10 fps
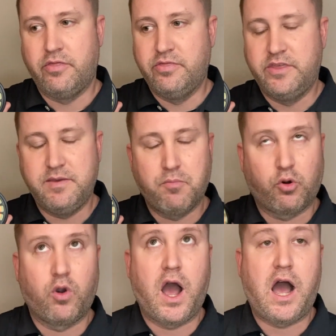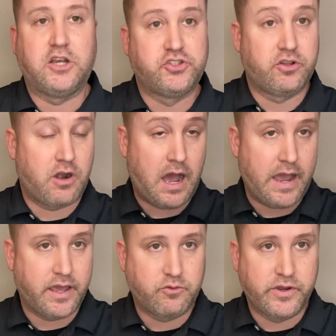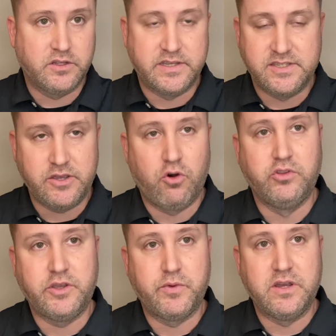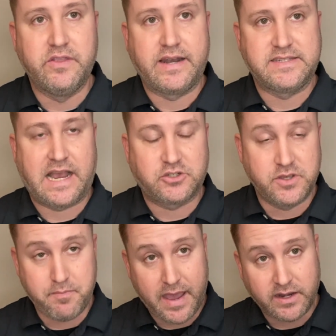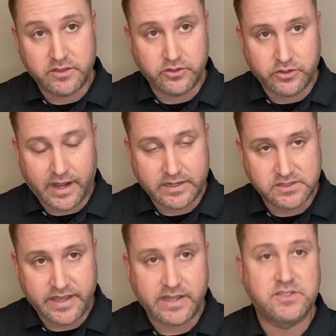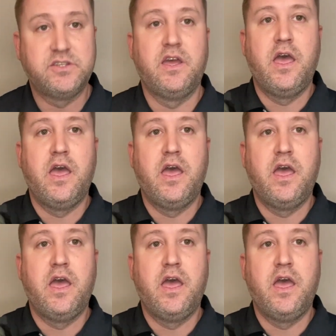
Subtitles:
the Mirage, their high-end reel, is the only reel that is actually made in the United States.